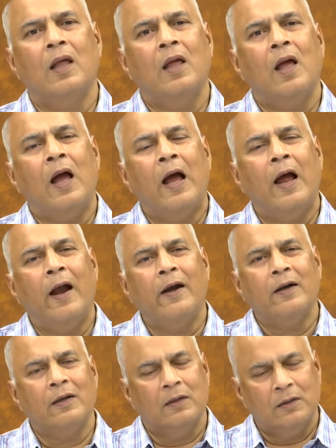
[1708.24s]

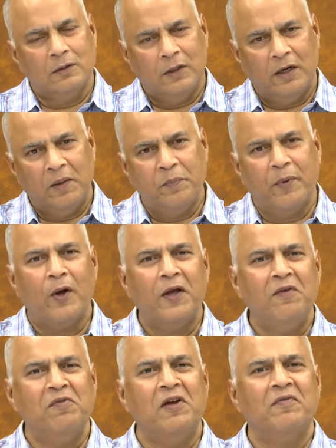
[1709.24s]
and the de Broglie
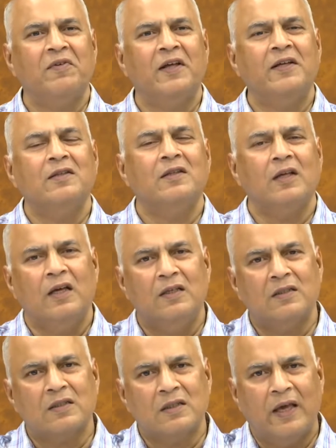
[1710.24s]
wavelength
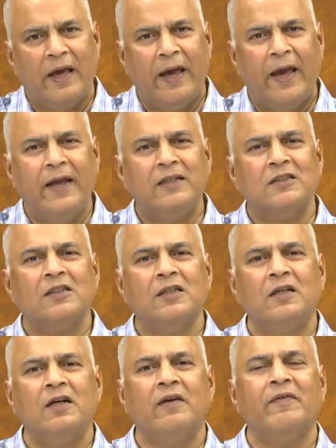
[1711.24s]
is h
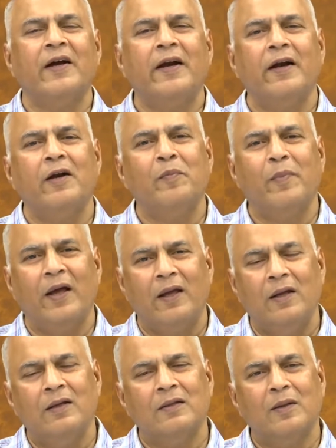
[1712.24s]
divided by
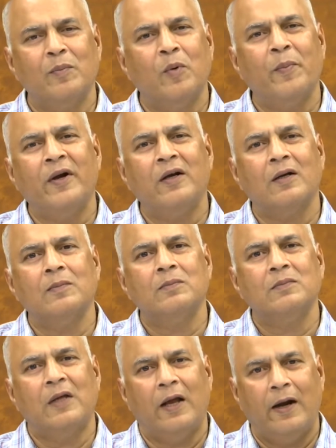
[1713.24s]
the momentum,
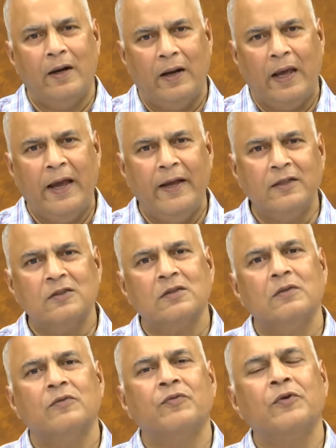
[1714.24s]
and h,
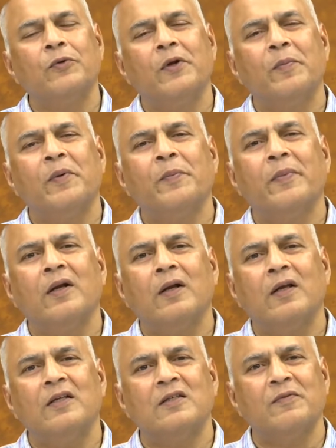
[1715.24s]
if you remember,
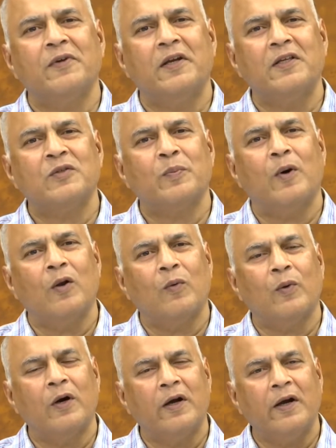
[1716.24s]
is a very small
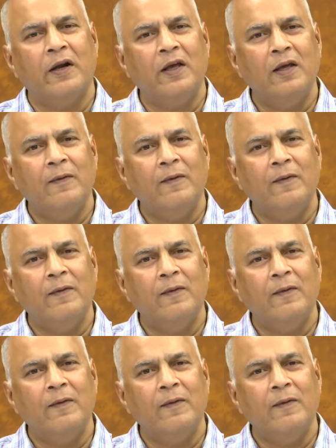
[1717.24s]
quantity.